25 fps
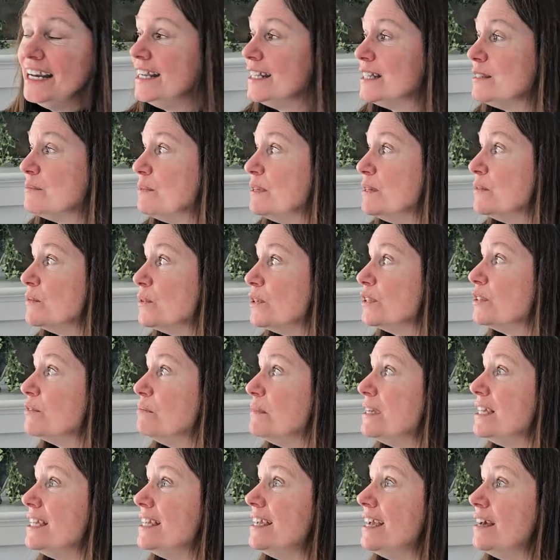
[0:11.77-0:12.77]
It's been with
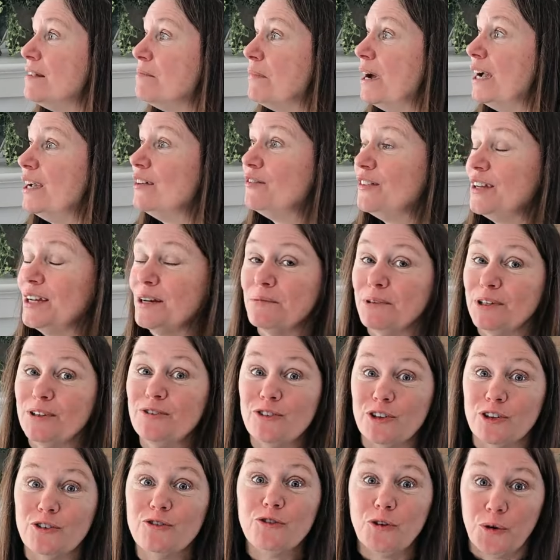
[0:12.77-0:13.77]
me and my family
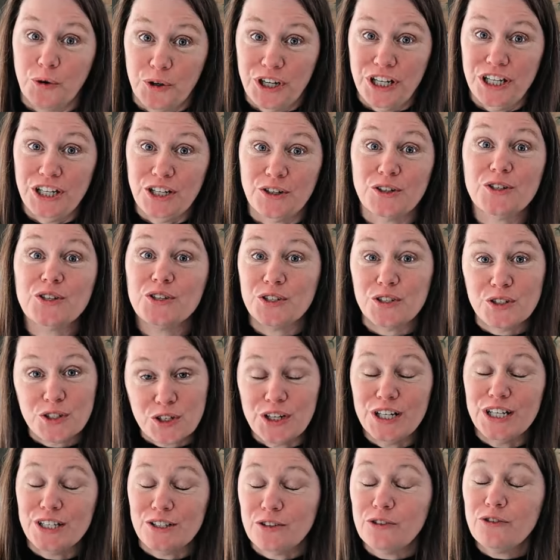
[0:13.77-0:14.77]
for 40 years. This
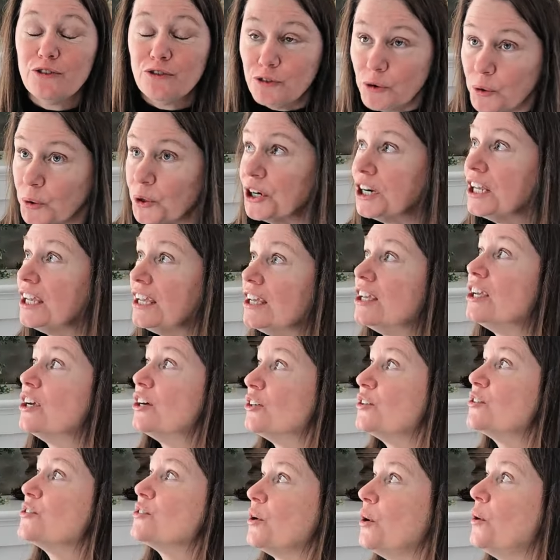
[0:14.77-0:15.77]
tree is 40
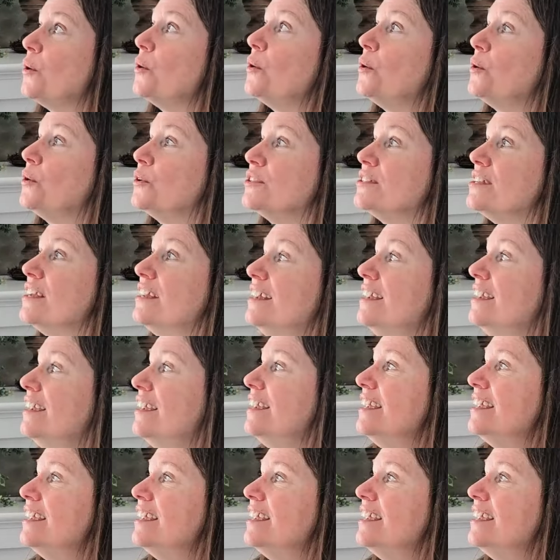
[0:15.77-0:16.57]
years old.